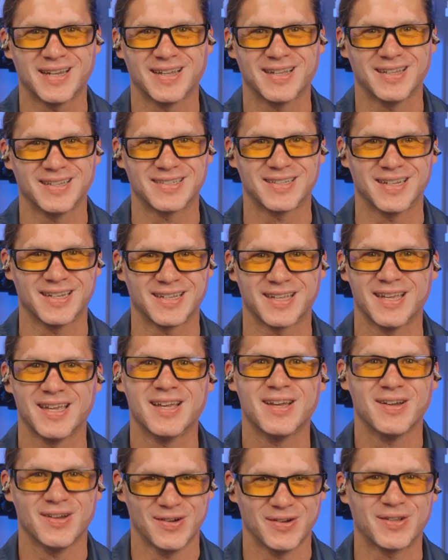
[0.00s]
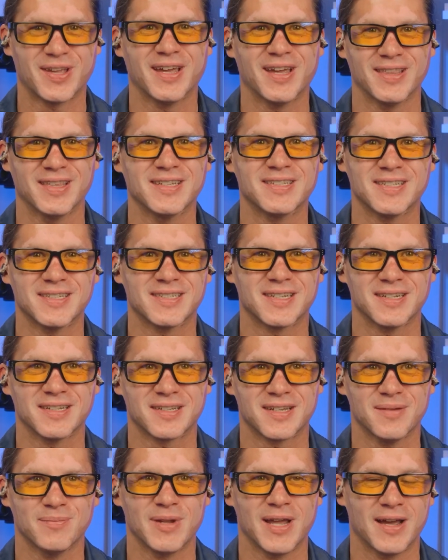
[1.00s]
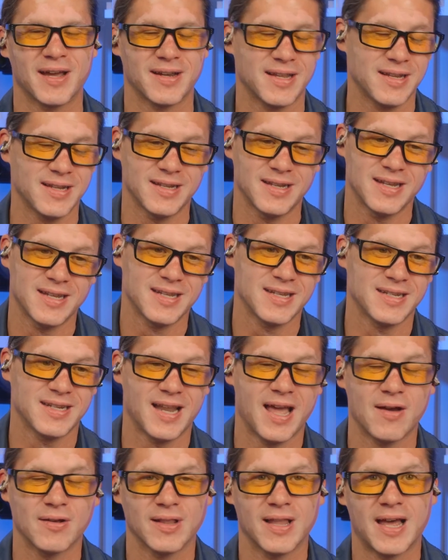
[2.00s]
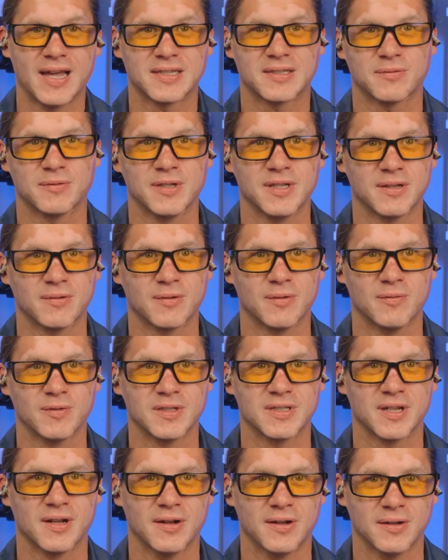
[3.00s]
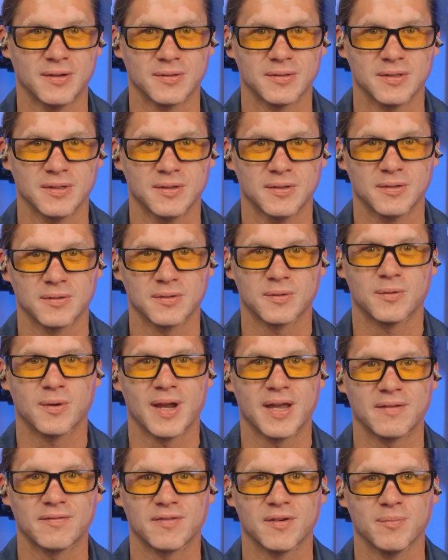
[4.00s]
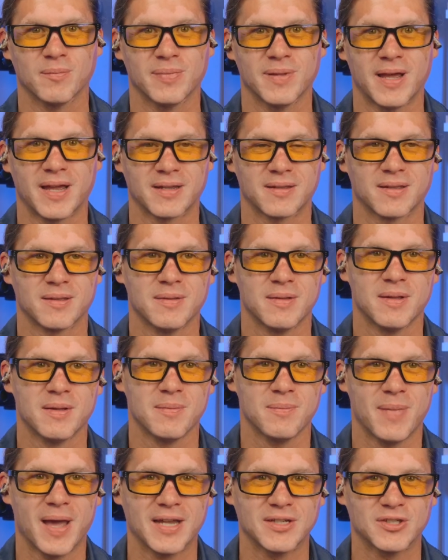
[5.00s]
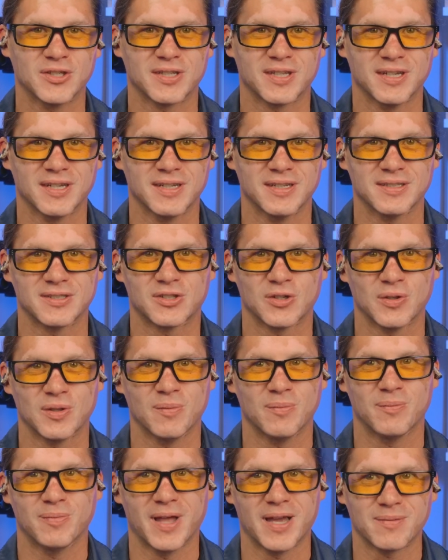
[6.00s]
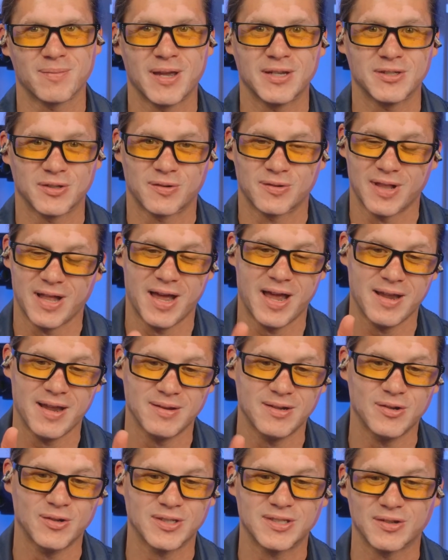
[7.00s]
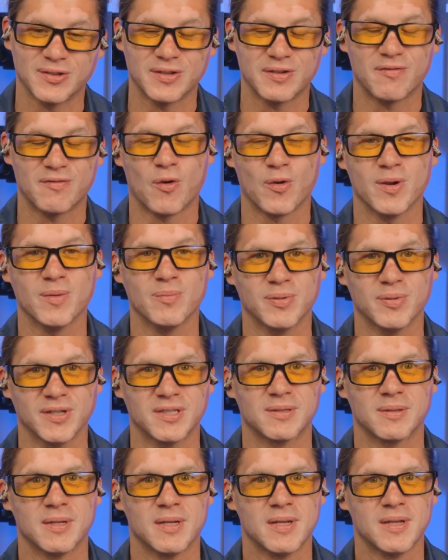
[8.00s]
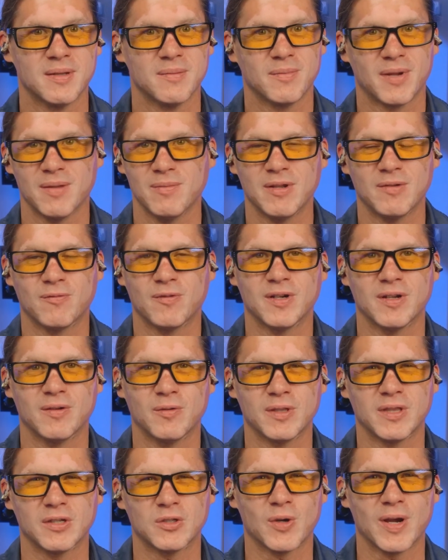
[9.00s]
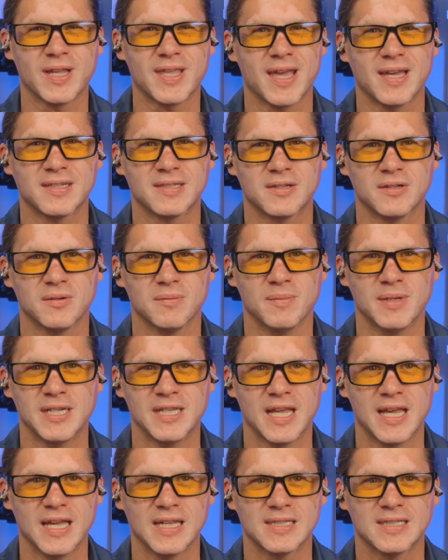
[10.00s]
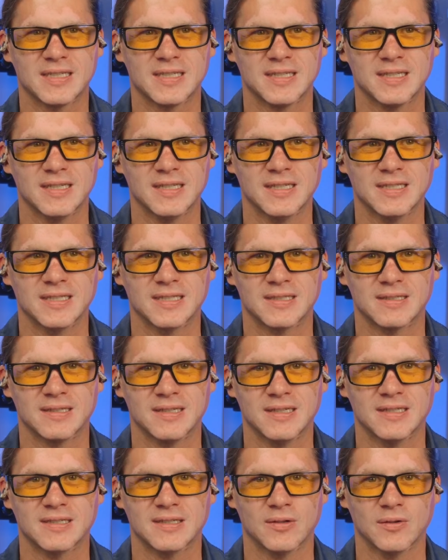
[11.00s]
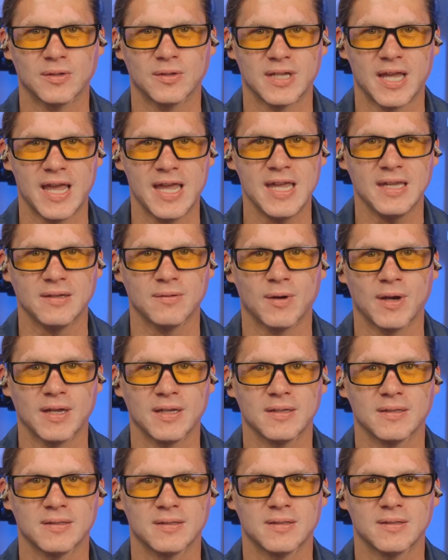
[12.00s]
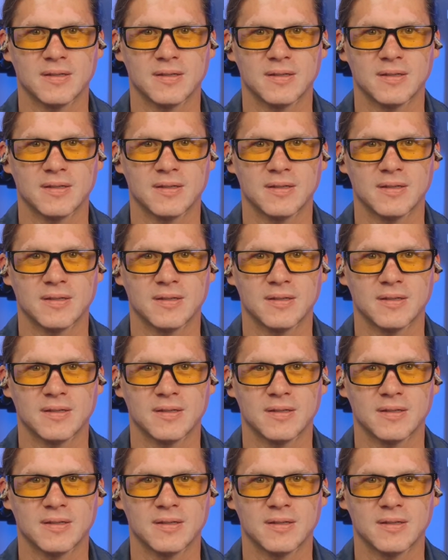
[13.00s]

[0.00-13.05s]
It's like, okay, this is gonna come down. And now last week when we saw Grant from Black Magic show the Black Magic, I know it's only 4 inputs, but I mean, what the TriCaster Mini S is only 8, right?